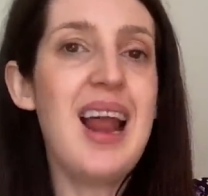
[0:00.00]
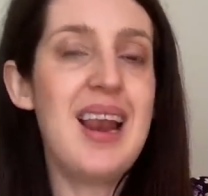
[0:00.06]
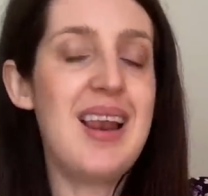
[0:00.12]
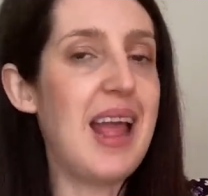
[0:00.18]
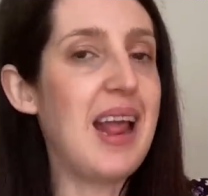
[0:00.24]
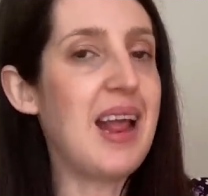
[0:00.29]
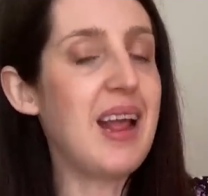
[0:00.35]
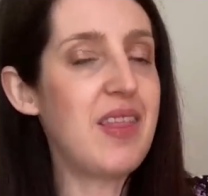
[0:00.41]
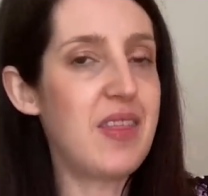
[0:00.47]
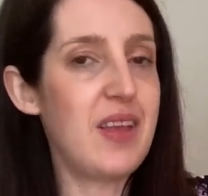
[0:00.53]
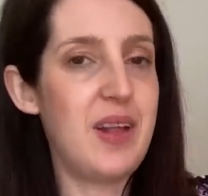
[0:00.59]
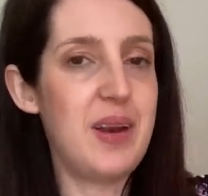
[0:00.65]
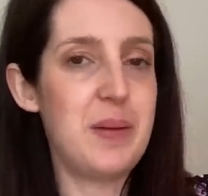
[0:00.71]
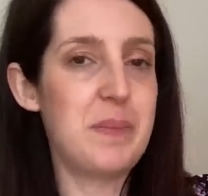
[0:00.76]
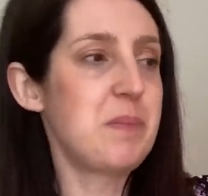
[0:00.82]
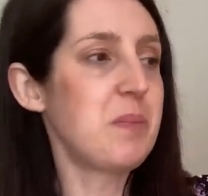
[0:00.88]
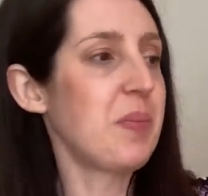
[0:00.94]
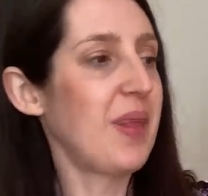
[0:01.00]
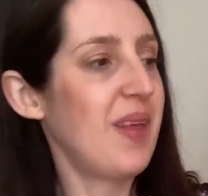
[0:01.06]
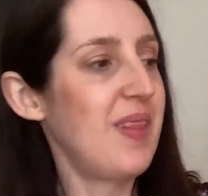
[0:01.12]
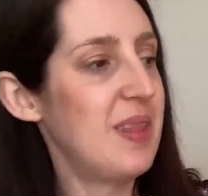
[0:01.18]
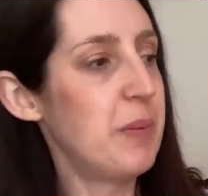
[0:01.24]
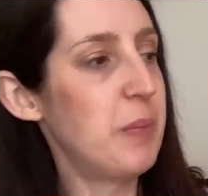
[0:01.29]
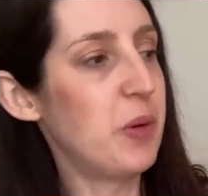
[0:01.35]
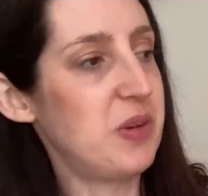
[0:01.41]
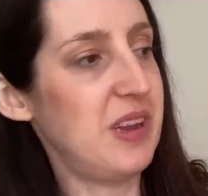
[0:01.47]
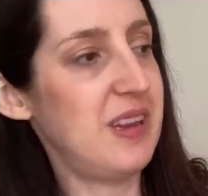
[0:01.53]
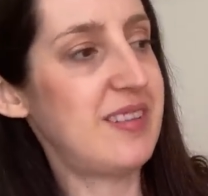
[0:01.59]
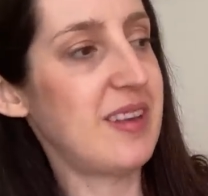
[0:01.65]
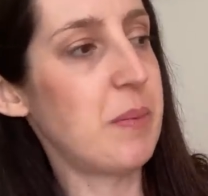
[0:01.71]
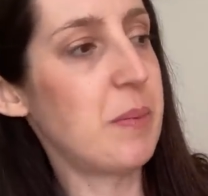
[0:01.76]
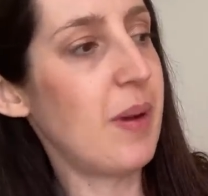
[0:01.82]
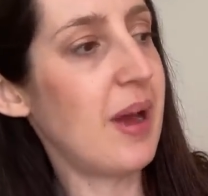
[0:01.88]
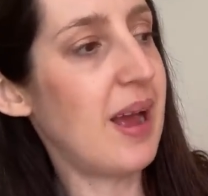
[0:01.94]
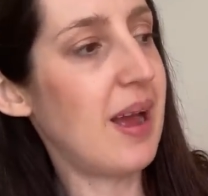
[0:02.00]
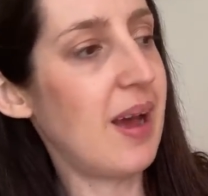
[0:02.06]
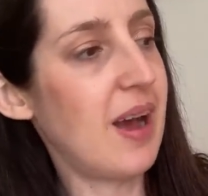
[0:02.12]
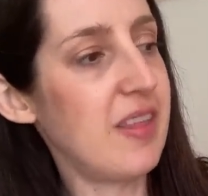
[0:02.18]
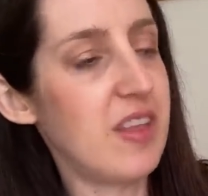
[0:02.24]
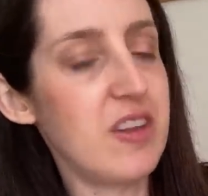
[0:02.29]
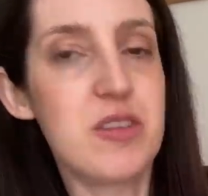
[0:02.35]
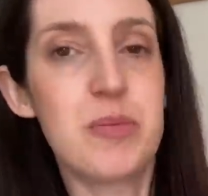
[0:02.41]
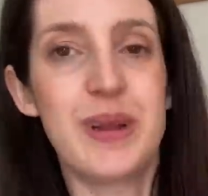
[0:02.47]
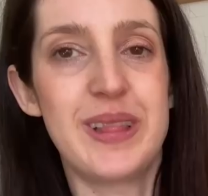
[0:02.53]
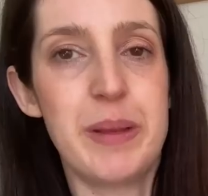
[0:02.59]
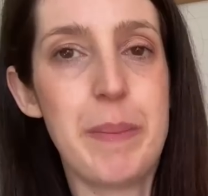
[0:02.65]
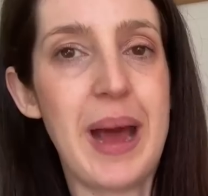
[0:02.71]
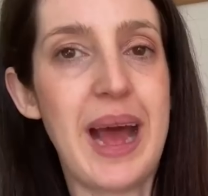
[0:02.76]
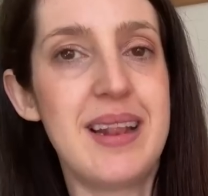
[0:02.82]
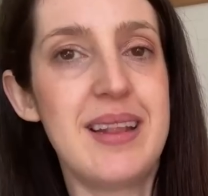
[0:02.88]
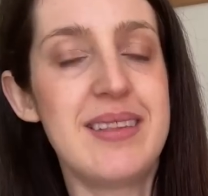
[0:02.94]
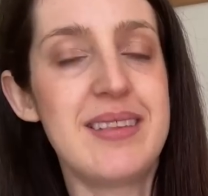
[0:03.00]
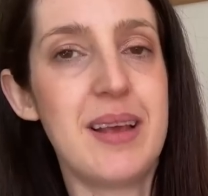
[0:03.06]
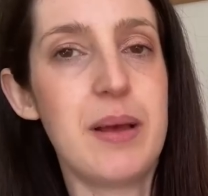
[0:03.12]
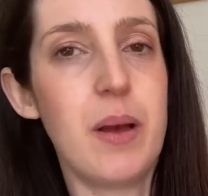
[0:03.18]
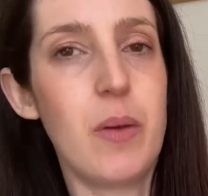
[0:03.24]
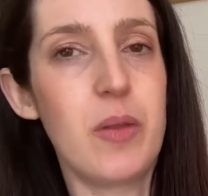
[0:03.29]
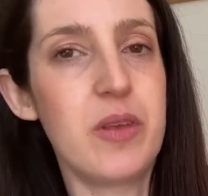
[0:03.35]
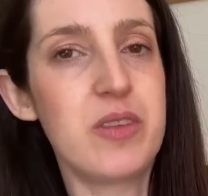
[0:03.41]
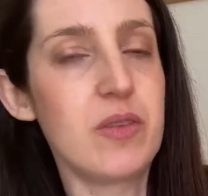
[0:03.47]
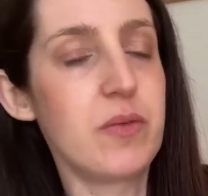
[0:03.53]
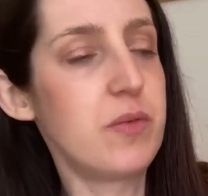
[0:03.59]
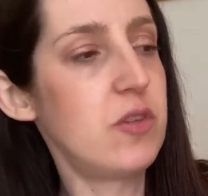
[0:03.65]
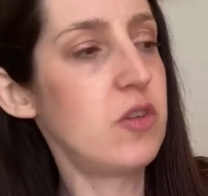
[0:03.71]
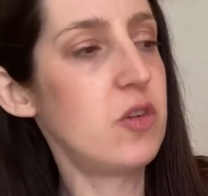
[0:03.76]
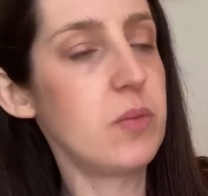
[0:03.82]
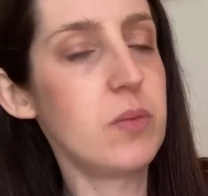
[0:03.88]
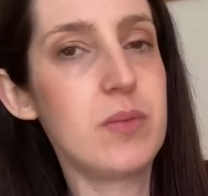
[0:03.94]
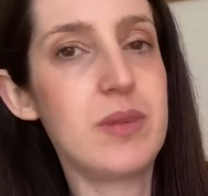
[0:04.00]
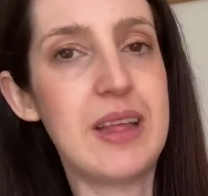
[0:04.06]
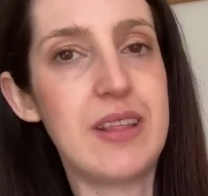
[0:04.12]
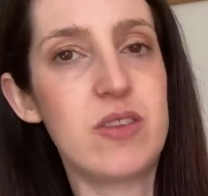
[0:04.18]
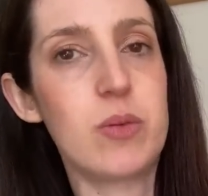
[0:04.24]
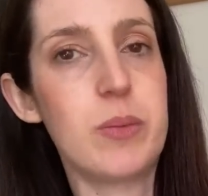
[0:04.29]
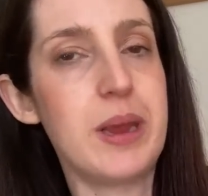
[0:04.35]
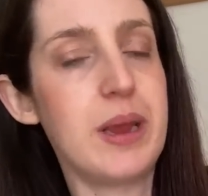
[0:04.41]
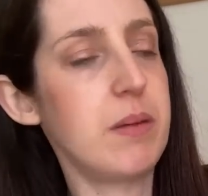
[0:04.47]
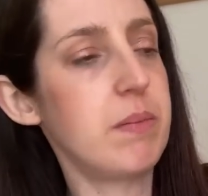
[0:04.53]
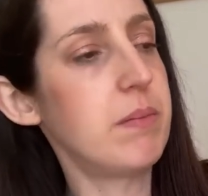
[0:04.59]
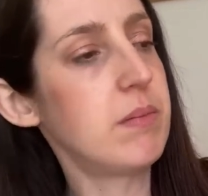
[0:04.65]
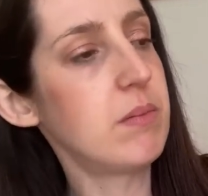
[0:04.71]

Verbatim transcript: lengthen the body somewhere either to the pants or the sort of yeah the swimming